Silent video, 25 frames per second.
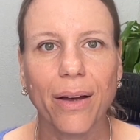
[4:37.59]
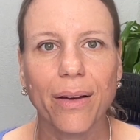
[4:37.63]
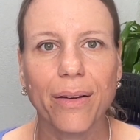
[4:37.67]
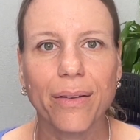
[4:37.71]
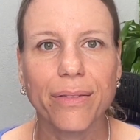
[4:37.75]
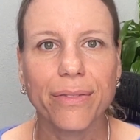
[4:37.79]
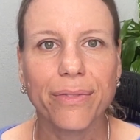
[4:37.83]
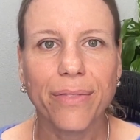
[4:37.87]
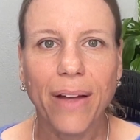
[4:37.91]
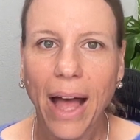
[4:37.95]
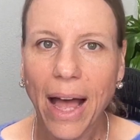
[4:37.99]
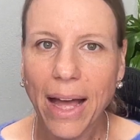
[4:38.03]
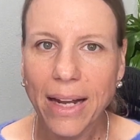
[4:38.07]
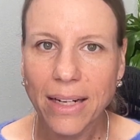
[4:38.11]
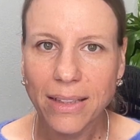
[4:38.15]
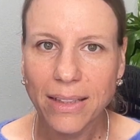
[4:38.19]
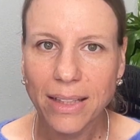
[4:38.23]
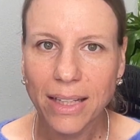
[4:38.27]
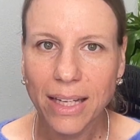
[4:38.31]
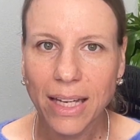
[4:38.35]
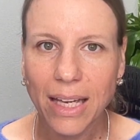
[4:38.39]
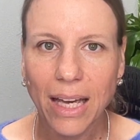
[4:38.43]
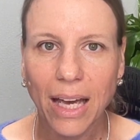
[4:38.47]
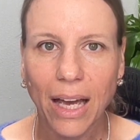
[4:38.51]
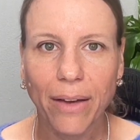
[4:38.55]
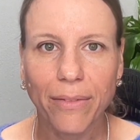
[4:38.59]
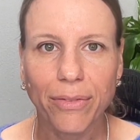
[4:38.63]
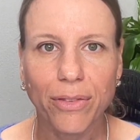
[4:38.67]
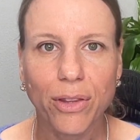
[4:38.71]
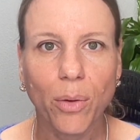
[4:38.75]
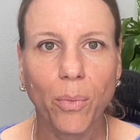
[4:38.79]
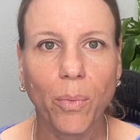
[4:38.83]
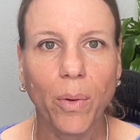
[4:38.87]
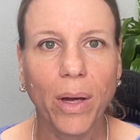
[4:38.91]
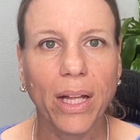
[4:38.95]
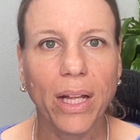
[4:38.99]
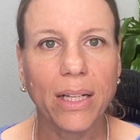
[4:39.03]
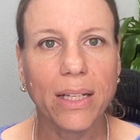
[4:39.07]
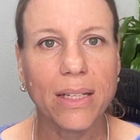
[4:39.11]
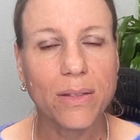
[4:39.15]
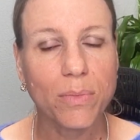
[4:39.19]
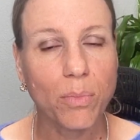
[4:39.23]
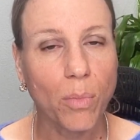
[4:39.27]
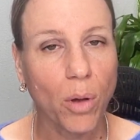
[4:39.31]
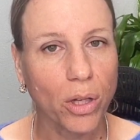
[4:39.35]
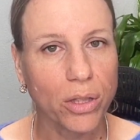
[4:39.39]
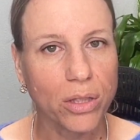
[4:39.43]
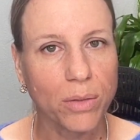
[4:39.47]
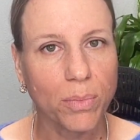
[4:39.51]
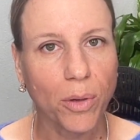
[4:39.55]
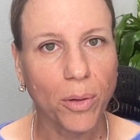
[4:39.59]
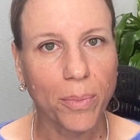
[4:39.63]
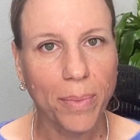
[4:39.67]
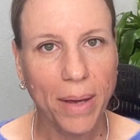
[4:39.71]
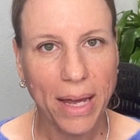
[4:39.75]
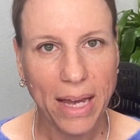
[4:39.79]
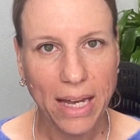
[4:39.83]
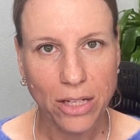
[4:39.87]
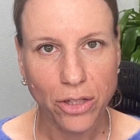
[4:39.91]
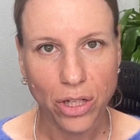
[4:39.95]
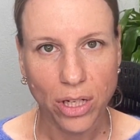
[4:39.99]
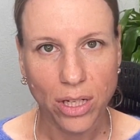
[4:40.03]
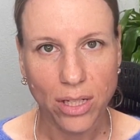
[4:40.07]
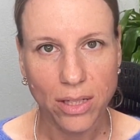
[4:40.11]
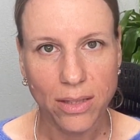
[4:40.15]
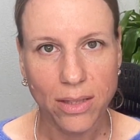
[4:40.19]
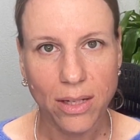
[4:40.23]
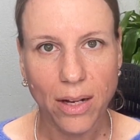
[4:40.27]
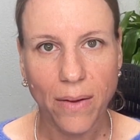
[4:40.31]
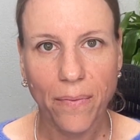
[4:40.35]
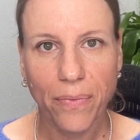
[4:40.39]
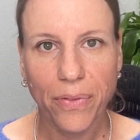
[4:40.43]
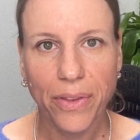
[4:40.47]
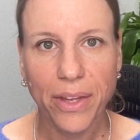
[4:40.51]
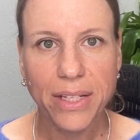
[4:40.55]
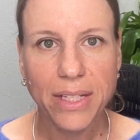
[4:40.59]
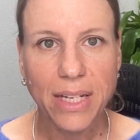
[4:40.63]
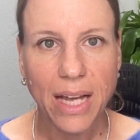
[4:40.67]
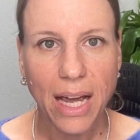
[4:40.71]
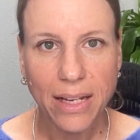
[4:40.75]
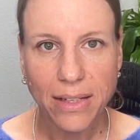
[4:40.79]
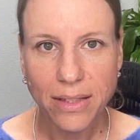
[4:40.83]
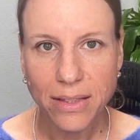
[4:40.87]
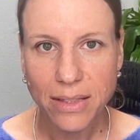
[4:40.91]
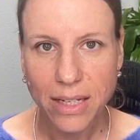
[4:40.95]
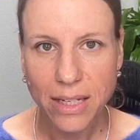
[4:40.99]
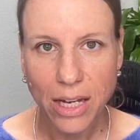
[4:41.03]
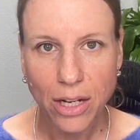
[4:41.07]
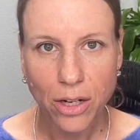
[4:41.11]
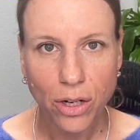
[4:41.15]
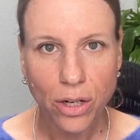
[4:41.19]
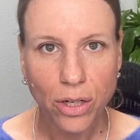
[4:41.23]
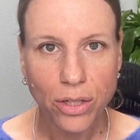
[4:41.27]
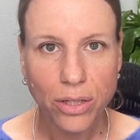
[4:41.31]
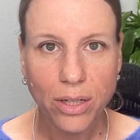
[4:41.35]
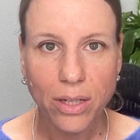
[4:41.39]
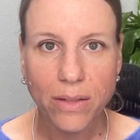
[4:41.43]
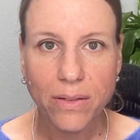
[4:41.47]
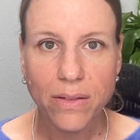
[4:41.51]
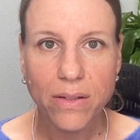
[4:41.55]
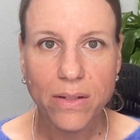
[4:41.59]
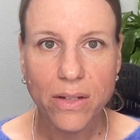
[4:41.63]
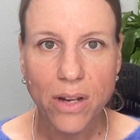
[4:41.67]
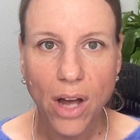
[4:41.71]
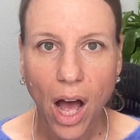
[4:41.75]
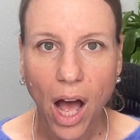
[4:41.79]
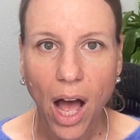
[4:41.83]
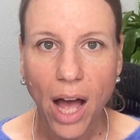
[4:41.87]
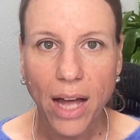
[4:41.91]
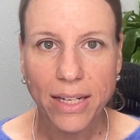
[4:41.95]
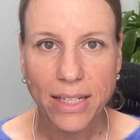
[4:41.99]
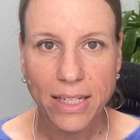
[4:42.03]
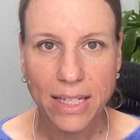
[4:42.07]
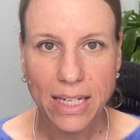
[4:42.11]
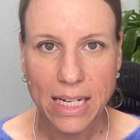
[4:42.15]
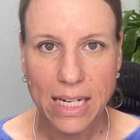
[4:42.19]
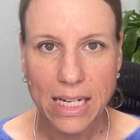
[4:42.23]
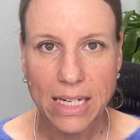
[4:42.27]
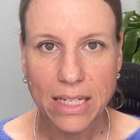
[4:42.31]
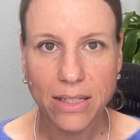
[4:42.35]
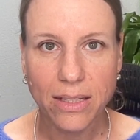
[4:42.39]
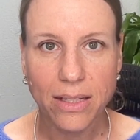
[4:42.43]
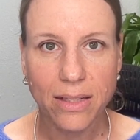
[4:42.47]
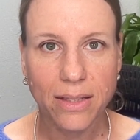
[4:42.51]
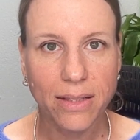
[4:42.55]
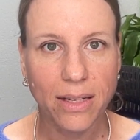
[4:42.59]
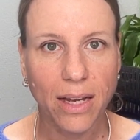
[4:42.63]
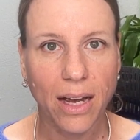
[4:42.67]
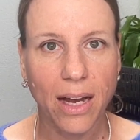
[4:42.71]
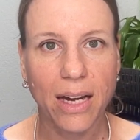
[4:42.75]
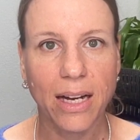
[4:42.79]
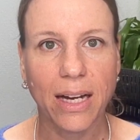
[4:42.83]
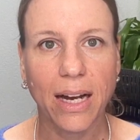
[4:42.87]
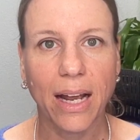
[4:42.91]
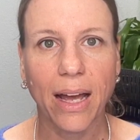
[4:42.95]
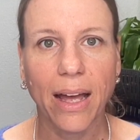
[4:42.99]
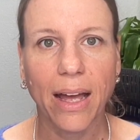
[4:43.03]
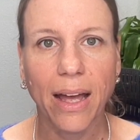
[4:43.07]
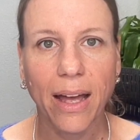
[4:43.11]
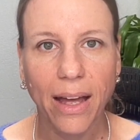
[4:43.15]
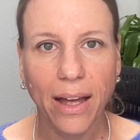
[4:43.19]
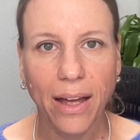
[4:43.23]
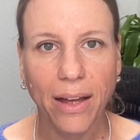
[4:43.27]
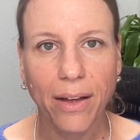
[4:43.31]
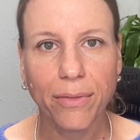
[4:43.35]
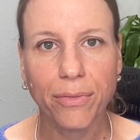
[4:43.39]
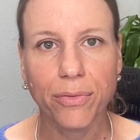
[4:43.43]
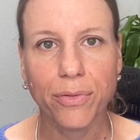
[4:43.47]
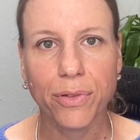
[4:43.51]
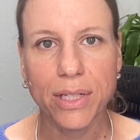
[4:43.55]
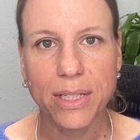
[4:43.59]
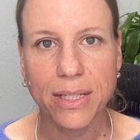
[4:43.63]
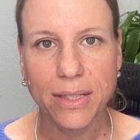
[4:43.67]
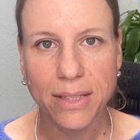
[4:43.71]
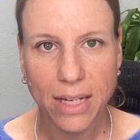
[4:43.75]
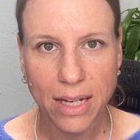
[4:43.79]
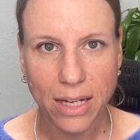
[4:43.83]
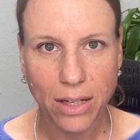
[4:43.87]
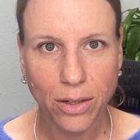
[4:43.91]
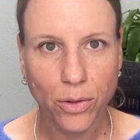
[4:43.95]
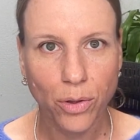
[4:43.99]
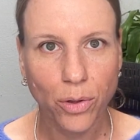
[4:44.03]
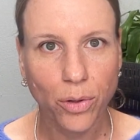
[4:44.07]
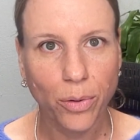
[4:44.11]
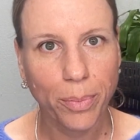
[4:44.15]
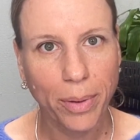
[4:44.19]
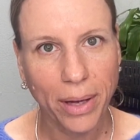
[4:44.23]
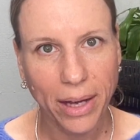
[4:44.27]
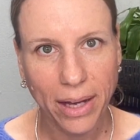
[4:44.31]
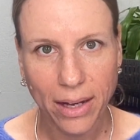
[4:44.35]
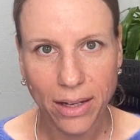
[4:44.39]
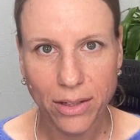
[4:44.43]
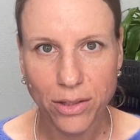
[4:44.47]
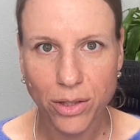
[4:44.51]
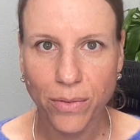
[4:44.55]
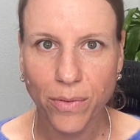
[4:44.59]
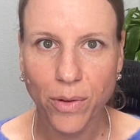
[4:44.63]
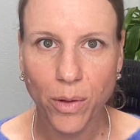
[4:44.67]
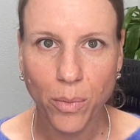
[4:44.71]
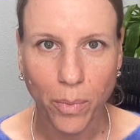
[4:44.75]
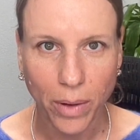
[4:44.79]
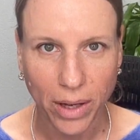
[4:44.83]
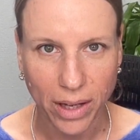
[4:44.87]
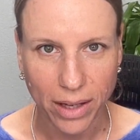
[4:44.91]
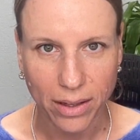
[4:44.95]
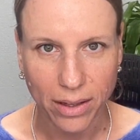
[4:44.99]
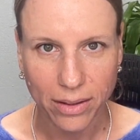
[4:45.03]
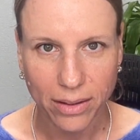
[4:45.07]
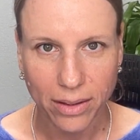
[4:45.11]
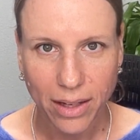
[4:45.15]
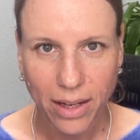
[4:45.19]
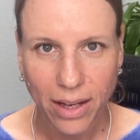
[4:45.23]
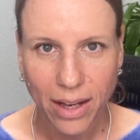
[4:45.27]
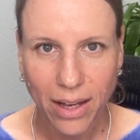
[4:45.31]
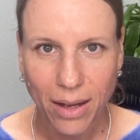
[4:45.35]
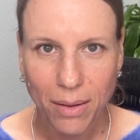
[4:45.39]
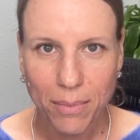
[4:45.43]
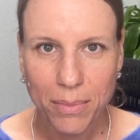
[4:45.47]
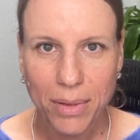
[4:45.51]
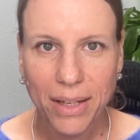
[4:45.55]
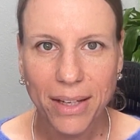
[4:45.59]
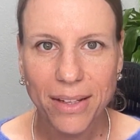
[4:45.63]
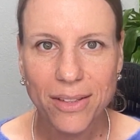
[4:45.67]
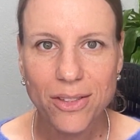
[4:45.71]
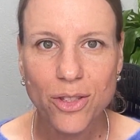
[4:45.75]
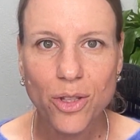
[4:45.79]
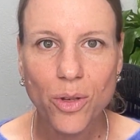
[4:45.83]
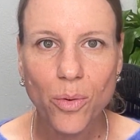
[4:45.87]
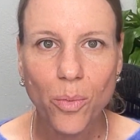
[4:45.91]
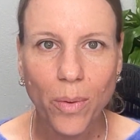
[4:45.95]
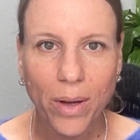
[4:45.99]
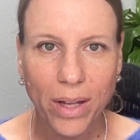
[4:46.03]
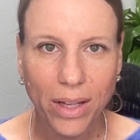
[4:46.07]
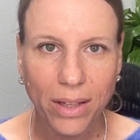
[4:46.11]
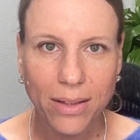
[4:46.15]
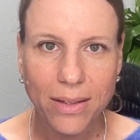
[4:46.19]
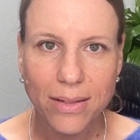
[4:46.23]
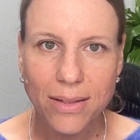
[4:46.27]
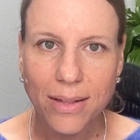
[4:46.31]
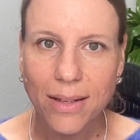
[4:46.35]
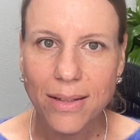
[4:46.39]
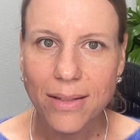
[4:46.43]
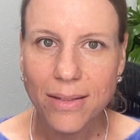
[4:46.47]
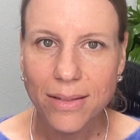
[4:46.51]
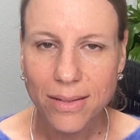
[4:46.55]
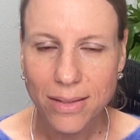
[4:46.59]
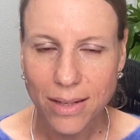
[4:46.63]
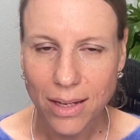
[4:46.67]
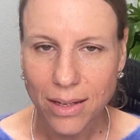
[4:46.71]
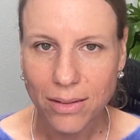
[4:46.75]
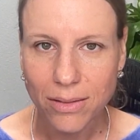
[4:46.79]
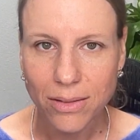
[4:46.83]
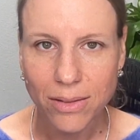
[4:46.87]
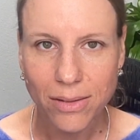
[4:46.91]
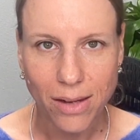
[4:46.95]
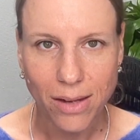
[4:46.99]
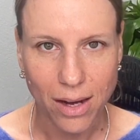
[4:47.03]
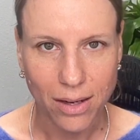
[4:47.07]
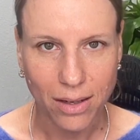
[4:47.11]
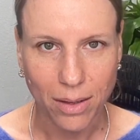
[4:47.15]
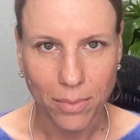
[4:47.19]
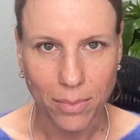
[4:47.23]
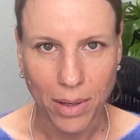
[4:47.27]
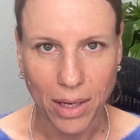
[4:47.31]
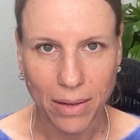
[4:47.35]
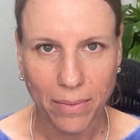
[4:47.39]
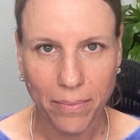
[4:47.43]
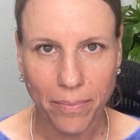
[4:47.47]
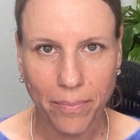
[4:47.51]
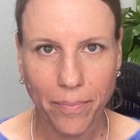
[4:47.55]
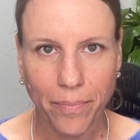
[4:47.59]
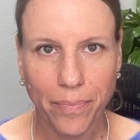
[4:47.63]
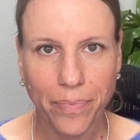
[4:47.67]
Finally, if the will is multiple pages, the testator does not need to sign every single page of the will, because the will is a single document.